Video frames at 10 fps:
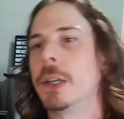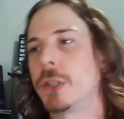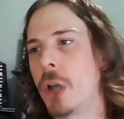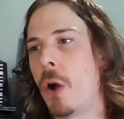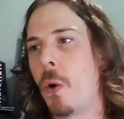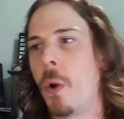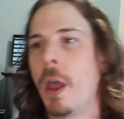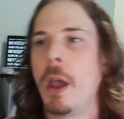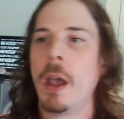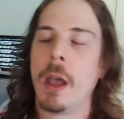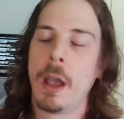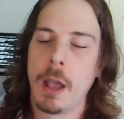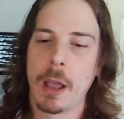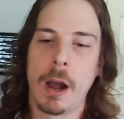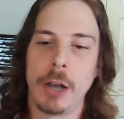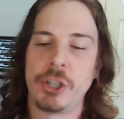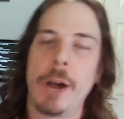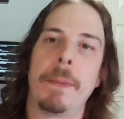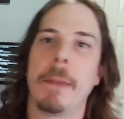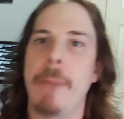So
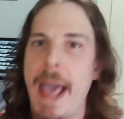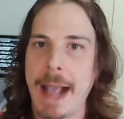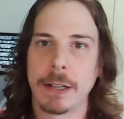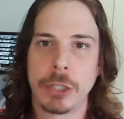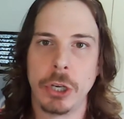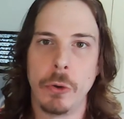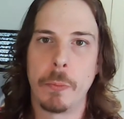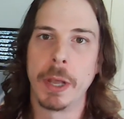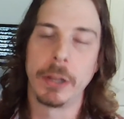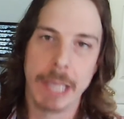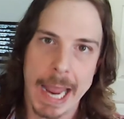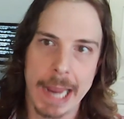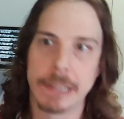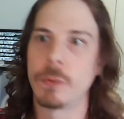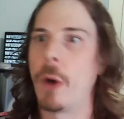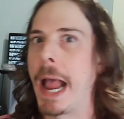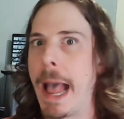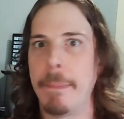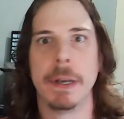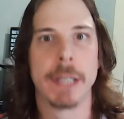jumping back to Bill Gates, what
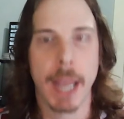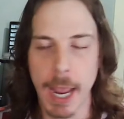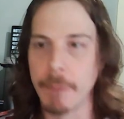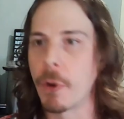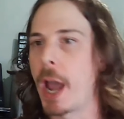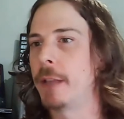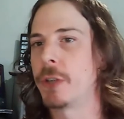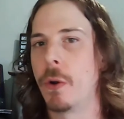happened to him, right?